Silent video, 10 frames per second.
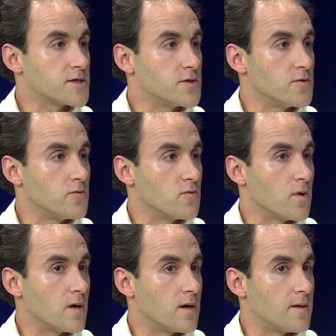to
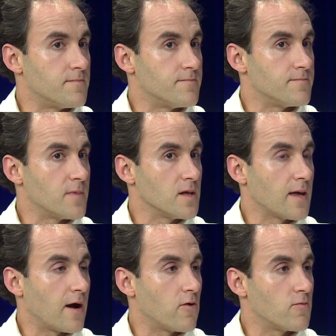
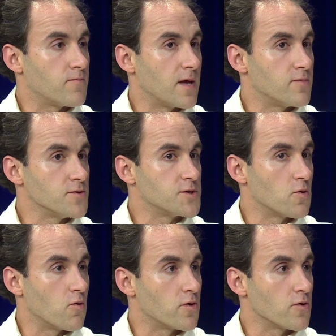allow people to
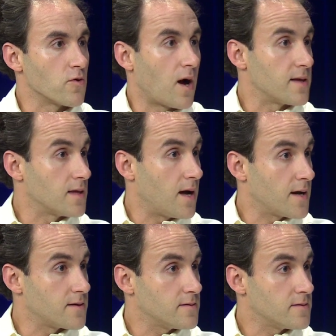order
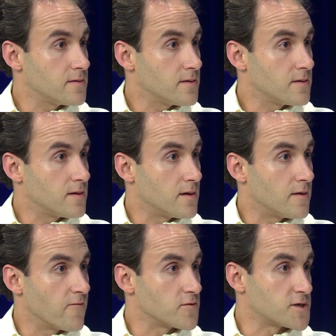online
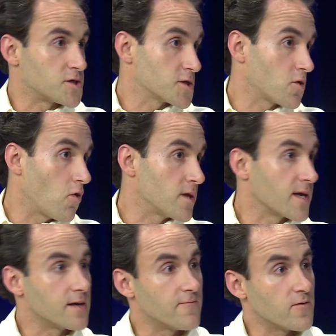versus just calling
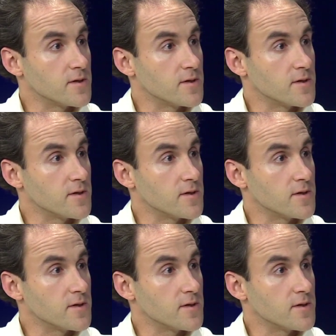in for